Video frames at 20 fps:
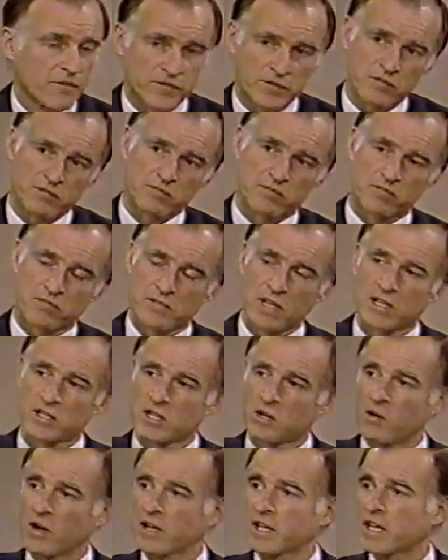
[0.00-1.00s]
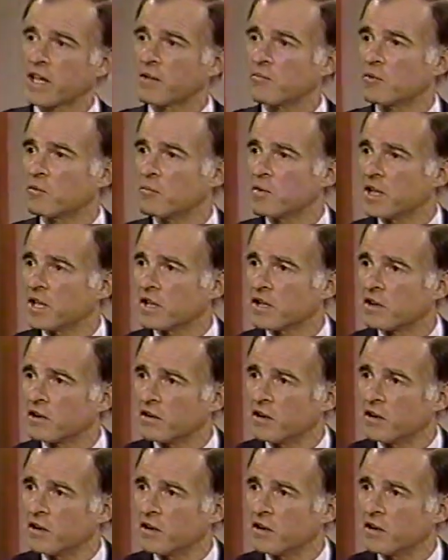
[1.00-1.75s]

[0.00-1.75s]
and that's how I came to be here.